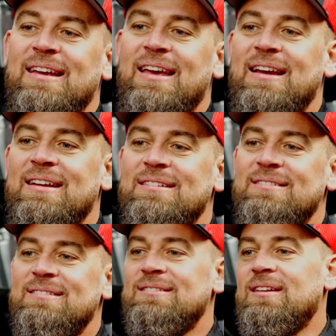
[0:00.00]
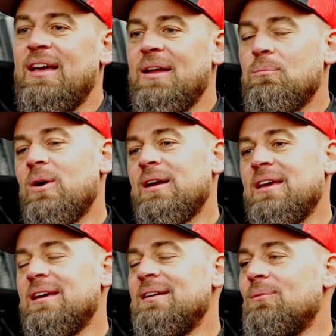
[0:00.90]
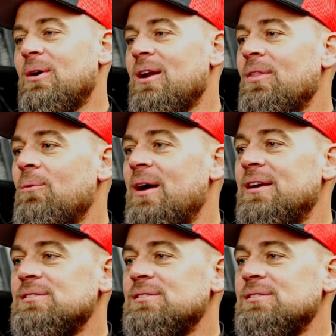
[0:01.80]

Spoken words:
had one kid and one on the way.